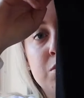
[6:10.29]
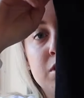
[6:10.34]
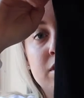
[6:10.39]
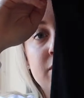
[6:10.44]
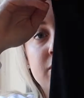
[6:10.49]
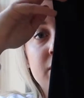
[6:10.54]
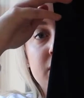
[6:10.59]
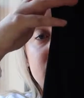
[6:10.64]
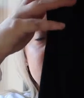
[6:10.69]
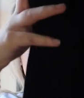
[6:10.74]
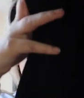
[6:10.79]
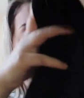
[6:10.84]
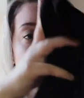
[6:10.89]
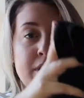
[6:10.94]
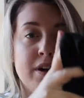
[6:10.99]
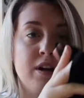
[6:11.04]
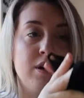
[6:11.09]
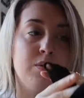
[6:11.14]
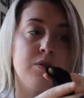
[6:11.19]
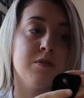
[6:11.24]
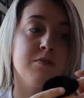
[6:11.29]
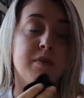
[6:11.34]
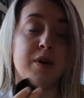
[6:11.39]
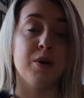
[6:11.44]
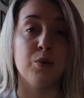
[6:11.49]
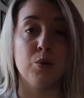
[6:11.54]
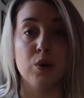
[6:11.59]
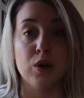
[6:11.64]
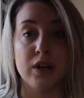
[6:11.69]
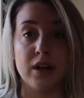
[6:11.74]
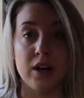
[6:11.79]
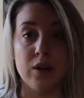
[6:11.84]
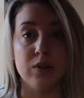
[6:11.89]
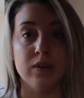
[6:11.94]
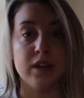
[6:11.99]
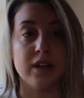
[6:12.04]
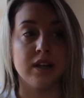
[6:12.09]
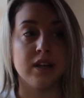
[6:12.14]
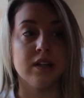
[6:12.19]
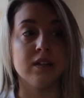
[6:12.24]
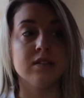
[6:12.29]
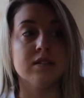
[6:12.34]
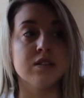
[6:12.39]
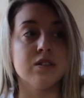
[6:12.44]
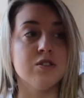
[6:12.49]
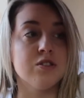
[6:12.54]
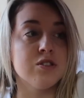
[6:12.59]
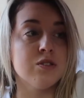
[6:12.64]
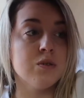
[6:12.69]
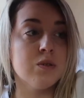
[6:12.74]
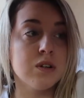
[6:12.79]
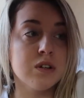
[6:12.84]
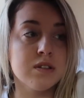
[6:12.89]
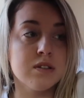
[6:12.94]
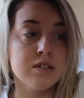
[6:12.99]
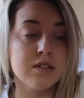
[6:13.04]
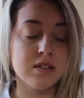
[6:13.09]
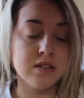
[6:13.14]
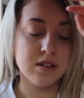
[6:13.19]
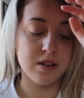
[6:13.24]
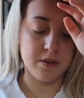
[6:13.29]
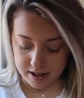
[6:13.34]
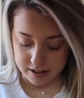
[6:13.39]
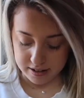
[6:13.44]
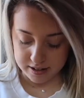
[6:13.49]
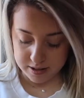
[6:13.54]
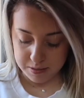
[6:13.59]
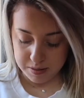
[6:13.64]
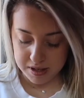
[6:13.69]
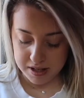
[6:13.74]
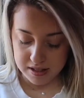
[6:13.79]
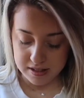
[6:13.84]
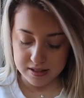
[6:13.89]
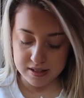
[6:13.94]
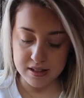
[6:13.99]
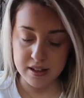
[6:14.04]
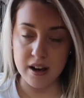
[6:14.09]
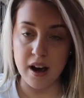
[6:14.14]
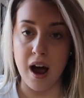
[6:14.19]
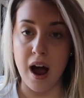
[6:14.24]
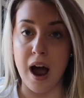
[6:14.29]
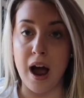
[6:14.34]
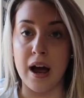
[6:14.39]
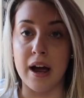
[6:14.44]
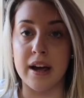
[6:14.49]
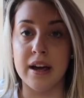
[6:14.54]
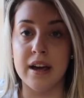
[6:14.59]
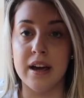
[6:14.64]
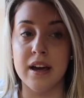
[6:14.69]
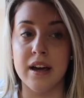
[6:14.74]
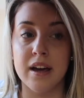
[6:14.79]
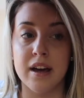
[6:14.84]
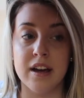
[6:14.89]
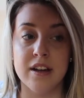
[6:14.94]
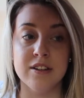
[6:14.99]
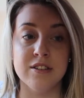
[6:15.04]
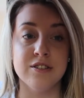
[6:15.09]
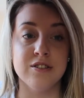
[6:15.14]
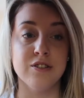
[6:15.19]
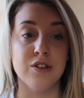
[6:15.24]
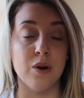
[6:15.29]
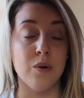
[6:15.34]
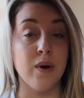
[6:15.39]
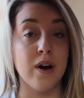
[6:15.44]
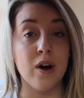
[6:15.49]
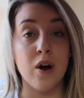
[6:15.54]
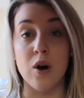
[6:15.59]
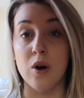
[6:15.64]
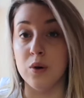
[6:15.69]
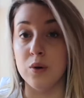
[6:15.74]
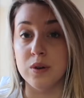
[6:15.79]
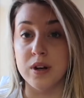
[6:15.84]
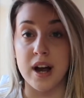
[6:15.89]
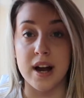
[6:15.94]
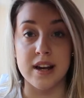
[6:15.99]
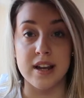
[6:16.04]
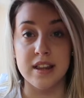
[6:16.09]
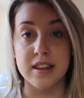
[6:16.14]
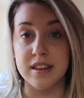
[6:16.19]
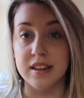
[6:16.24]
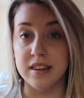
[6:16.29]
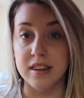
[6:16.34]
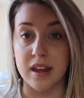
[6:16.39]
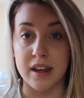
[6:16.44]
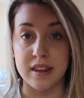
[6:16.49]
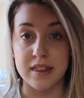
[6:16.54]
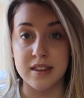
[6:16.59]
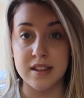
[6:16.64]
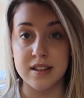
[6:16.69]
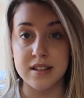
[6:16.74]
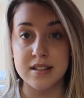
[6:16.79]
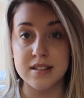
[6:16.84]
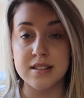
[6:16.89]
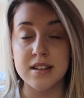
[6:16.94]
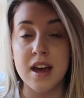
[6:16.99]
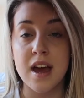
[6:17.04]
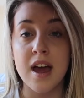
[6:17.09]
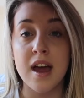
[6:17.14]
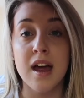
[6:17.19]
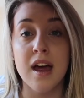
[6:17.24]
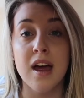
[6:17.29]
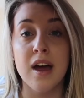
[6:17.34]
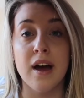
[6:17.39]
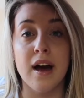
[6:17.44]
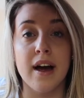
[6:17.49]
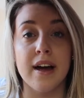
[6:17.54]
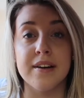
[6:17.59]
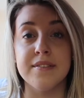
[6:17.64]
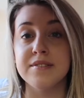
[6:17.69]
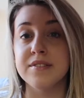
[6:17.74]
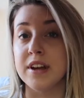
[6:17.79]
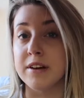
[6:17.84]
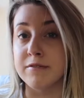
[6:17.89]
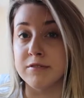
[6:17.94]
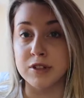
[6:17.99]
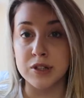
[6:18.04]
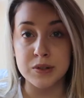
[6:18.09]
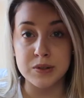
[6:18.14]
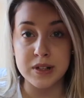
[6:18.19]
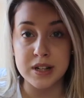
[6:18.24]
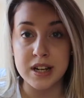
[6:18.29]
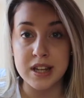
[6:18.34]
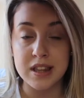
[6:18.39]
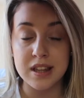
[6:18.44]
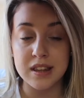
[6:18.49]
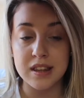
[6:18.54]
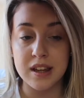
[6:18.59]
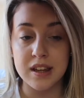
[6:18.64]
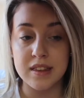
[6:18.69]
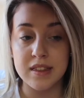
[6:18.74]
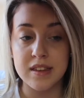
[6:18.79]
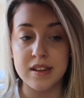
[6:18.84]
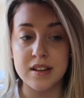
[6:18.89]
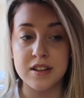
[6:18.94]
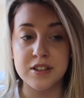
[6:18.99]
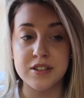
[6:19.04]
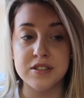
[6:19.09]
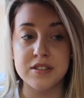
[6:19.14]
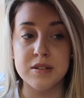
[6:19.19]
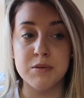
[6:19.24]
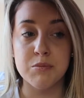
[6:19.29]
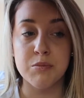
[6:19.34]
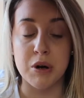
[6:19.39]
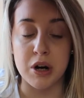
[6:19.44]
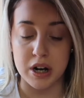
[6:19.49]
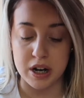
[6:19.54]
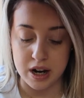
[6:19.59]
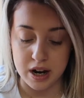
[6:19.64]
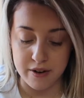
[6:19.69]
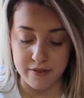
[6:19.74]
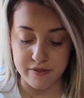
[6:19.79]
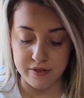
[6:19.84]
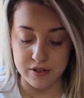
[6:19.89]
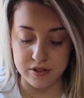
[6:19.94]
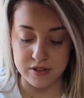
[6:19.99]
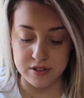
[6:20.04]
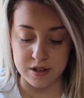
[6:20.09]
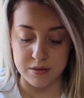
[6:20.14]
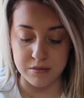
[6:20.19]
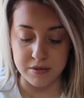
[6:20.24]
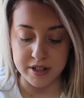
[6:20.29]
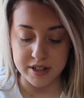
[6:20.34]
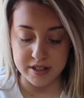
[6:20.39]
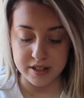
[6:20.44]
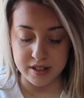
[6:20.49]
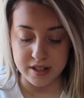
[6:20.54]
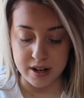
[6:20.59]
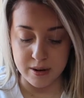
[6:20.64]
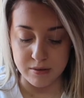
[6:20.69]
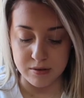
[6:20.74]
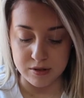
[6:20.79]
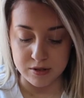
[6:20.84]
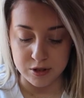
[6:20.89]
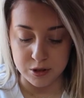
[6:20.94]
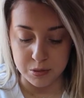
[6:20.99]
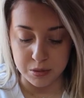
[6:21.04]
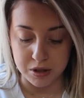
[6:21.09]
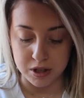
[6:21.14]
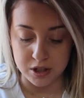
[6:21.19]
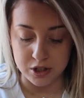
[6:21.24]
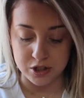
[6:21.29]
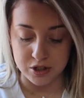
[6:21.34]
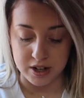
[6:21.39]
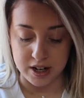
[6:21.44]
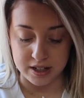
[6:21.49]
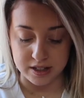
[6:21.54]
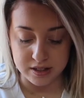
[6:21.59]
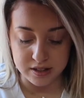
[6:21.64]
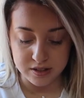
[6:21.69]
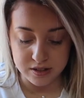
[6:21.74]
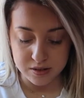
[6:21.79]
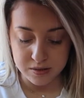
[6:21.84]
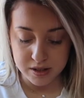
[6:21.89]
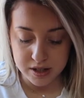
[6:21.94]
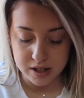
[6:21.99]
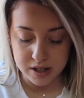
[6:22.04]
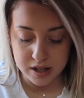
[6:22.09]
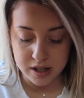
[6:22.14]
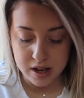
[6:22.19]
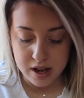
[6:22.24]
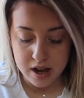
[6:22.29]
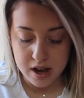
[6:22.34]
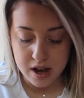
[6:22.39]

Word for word: perfect to pair with my workout leggings and shorts. Next piece, I don't own anything like this. I have never owned anything like this, but for some reason I was super attracted to it,